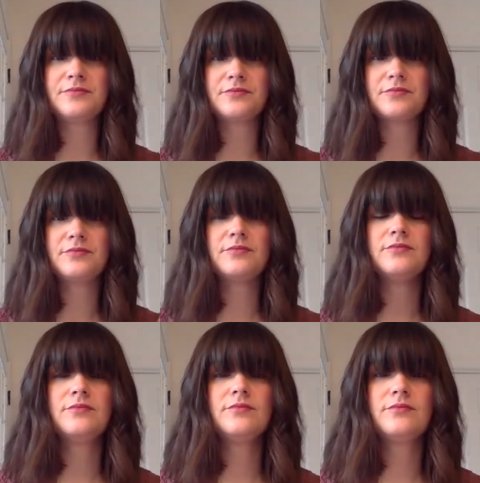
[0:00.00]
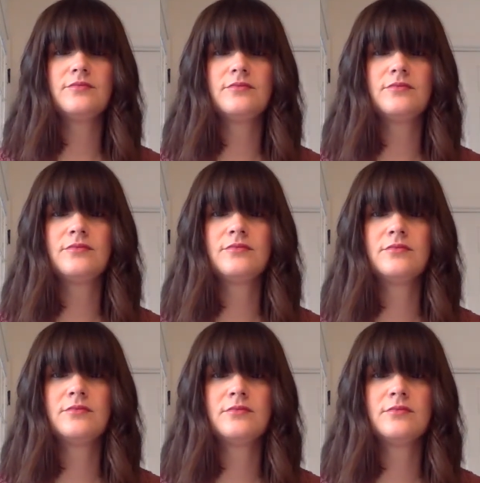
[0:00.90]

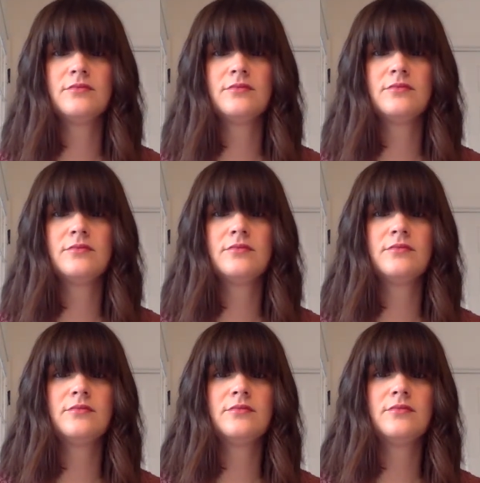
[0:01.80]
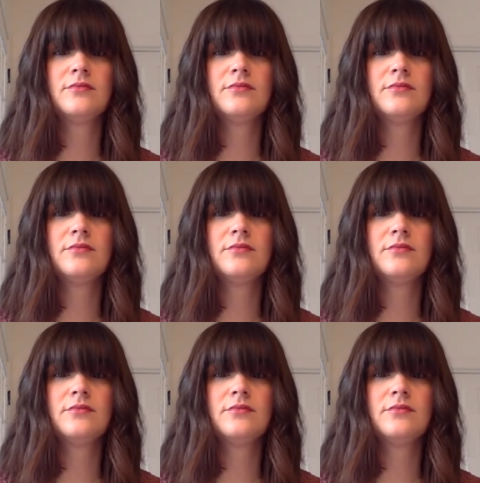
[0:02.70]
Nothing is said.